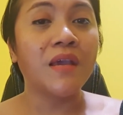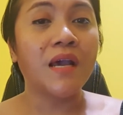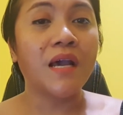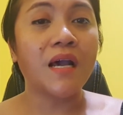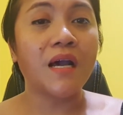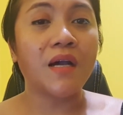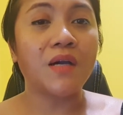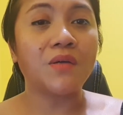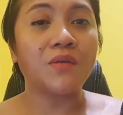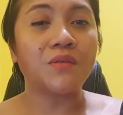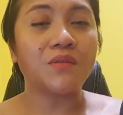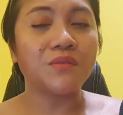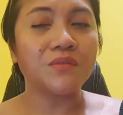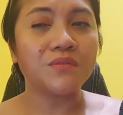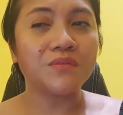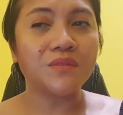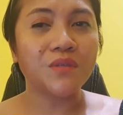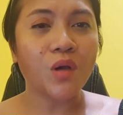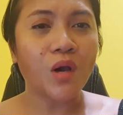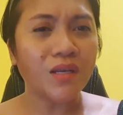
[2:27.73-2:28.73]
how
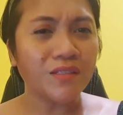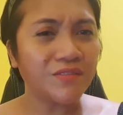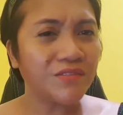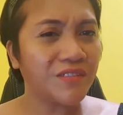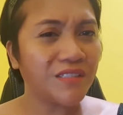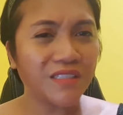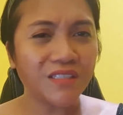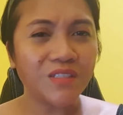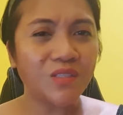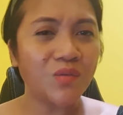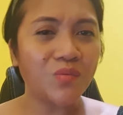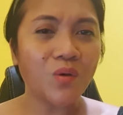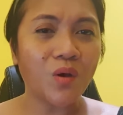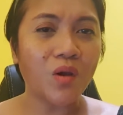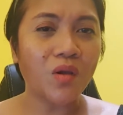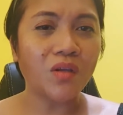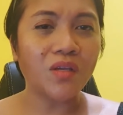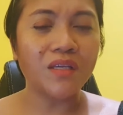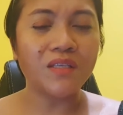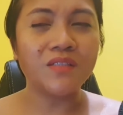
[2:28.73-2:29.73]
confident you
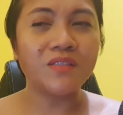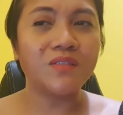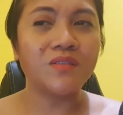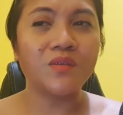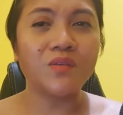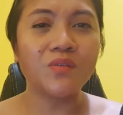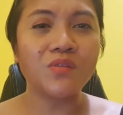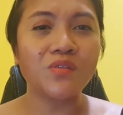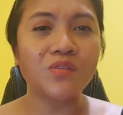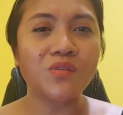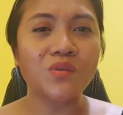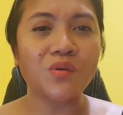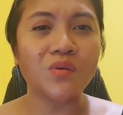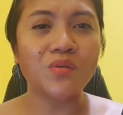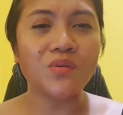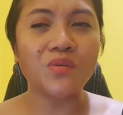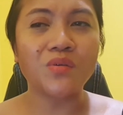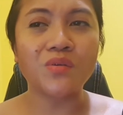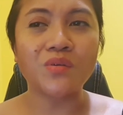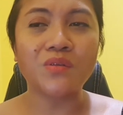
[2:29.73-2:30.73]
are, and also
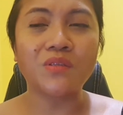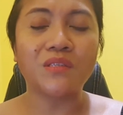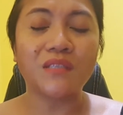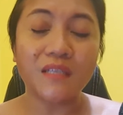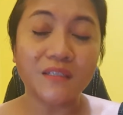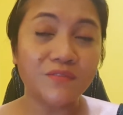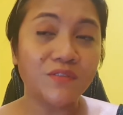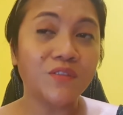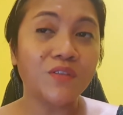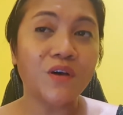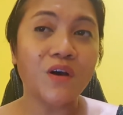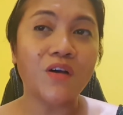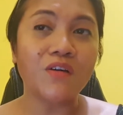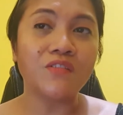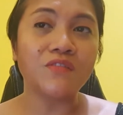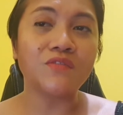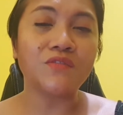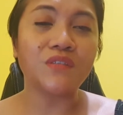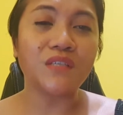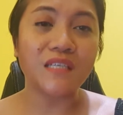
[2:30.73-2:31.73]
your level
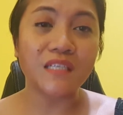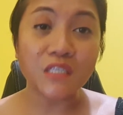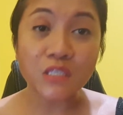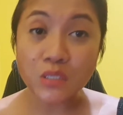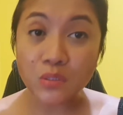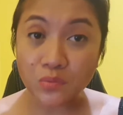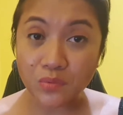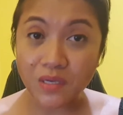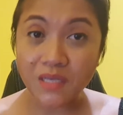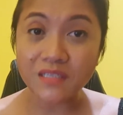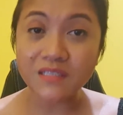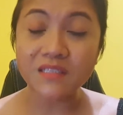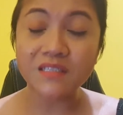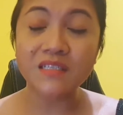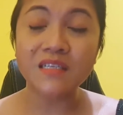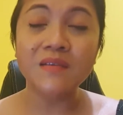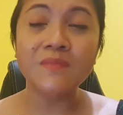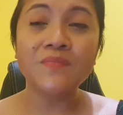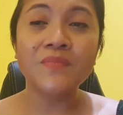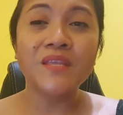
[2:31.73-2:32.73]
of
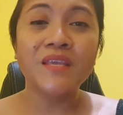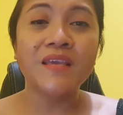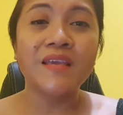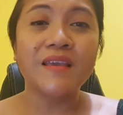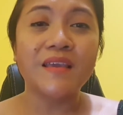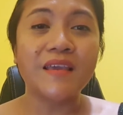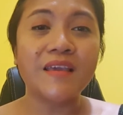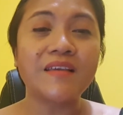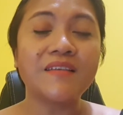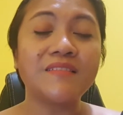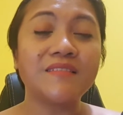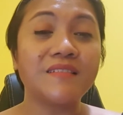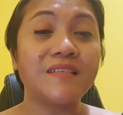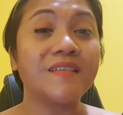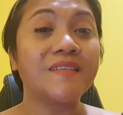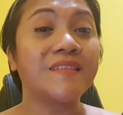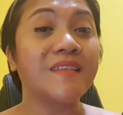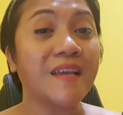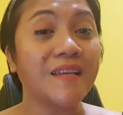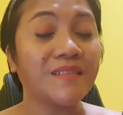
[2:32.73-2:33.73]
interest and
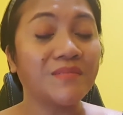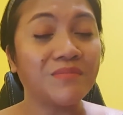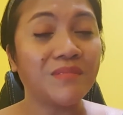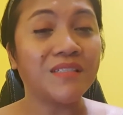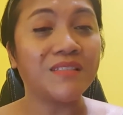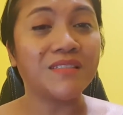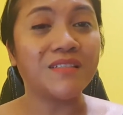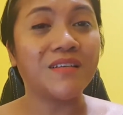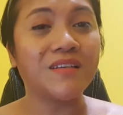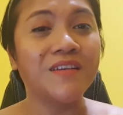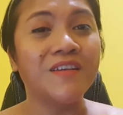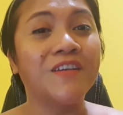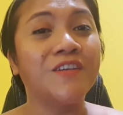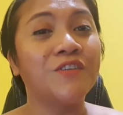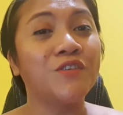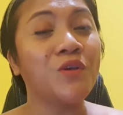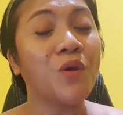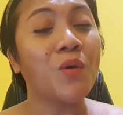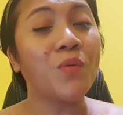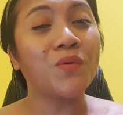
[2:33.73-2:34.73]
excitement
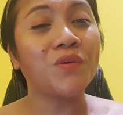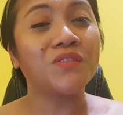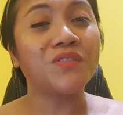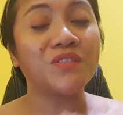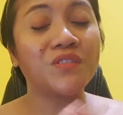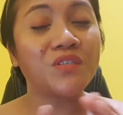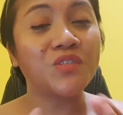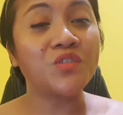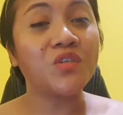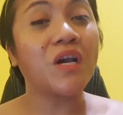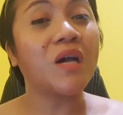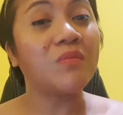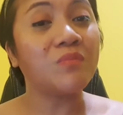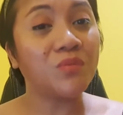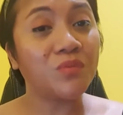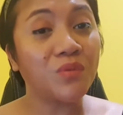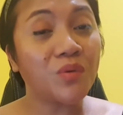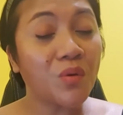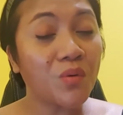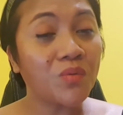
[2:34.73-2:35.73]
towards the job
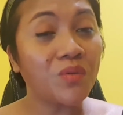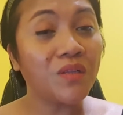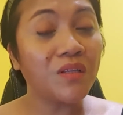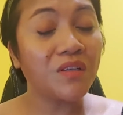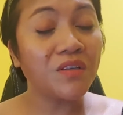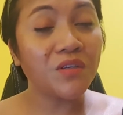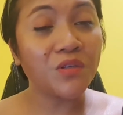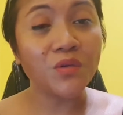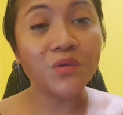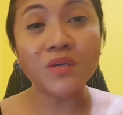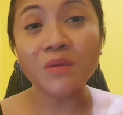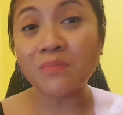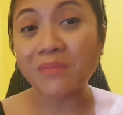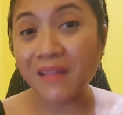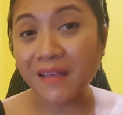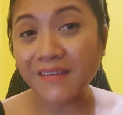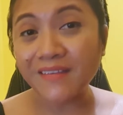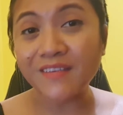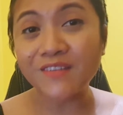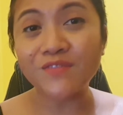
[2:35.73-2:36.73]
role you're
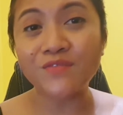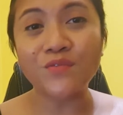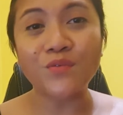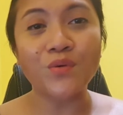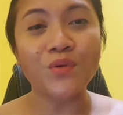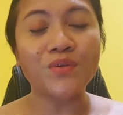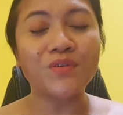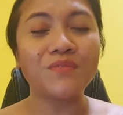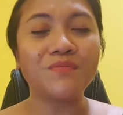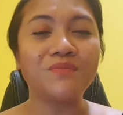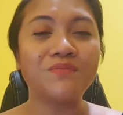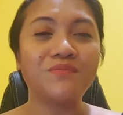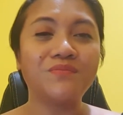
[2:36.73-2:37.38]
applying for.